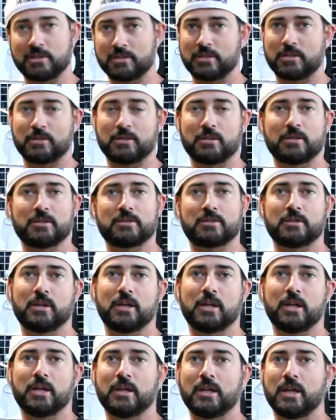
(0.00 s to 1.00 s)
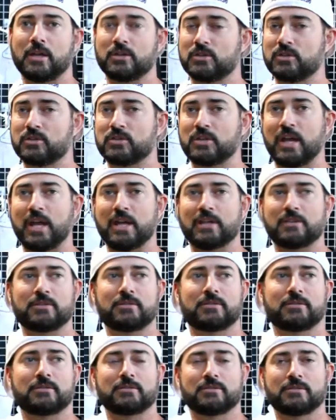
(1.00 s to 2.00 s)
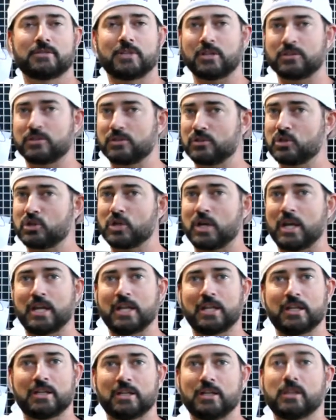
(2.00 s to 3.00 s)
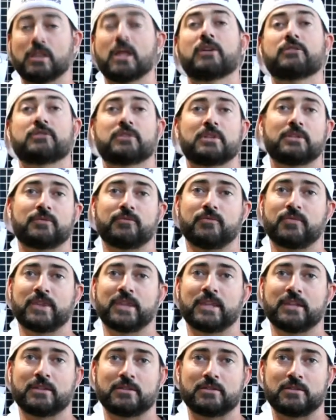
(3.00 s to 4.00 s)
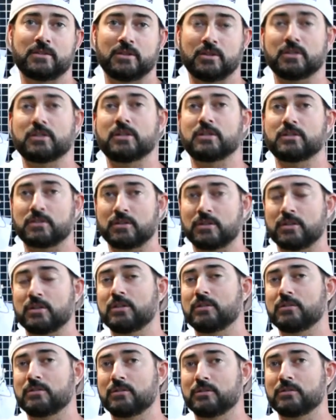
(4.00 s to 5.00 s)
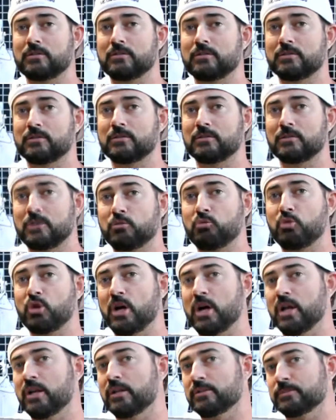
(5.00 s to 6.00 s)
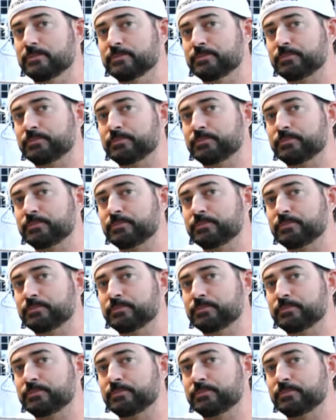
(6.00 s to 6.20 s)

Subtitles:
his exercise, does his training, and he loves it. So it's a good product.